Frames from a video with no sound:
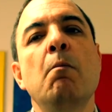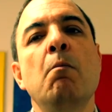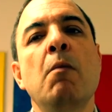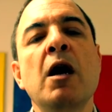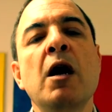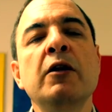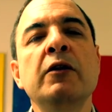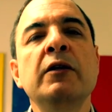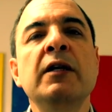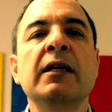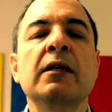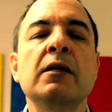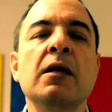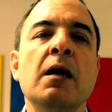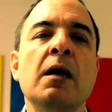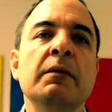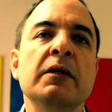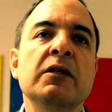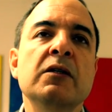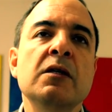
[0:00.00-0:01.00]
Modern
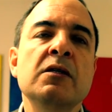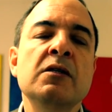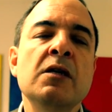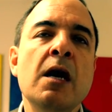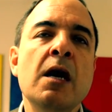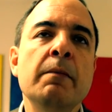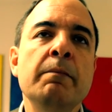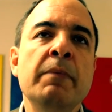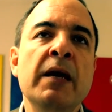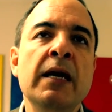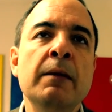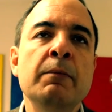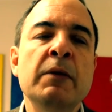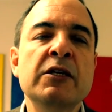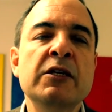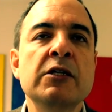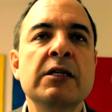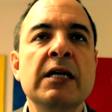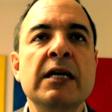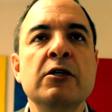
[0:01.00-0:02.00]
economics does not pay
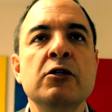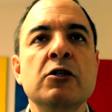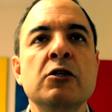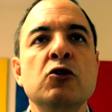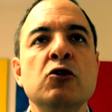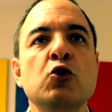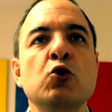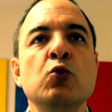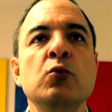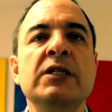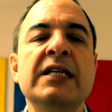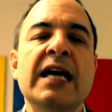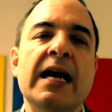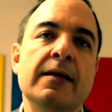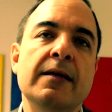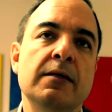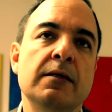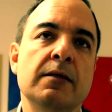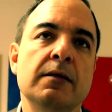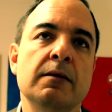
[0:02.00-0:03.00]
much attention to
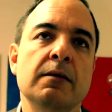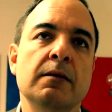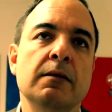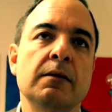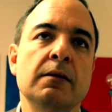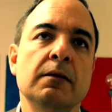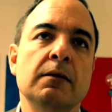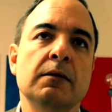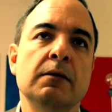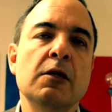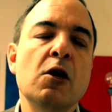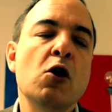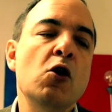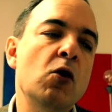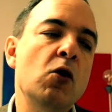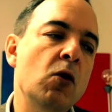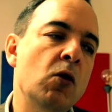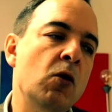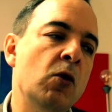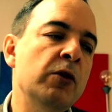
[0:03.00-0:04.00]
debt.
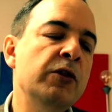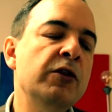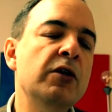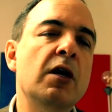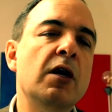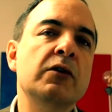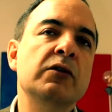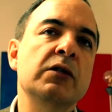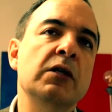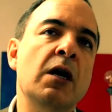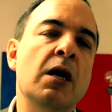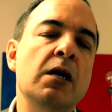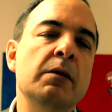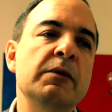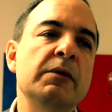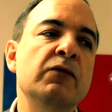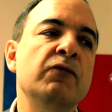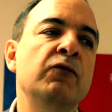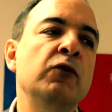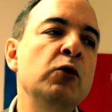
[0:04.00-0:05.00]
Orthodox
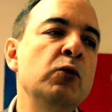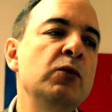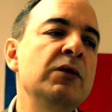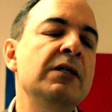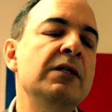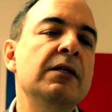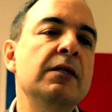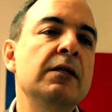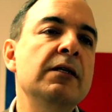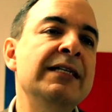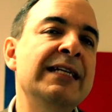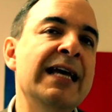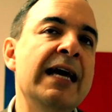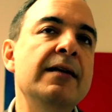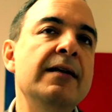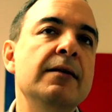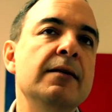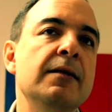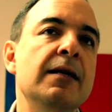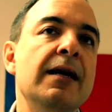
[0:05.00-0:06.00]
economists view
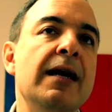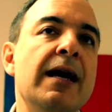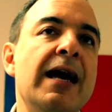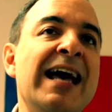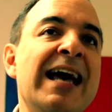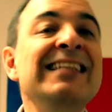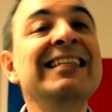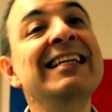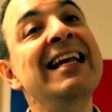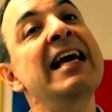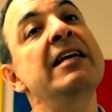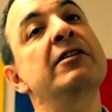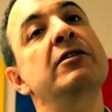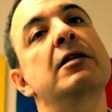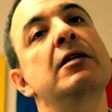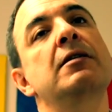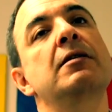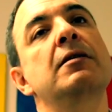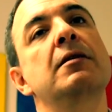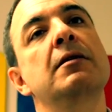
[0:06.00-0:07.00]
debt as an
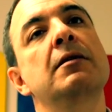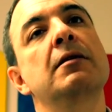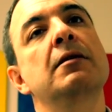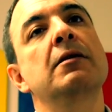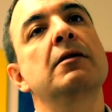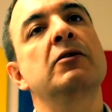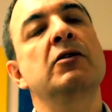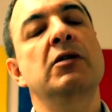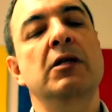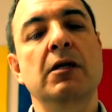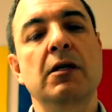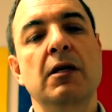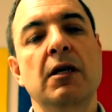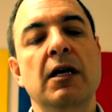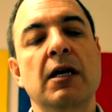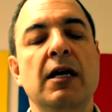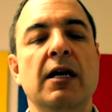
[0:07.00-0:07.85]
asset. See,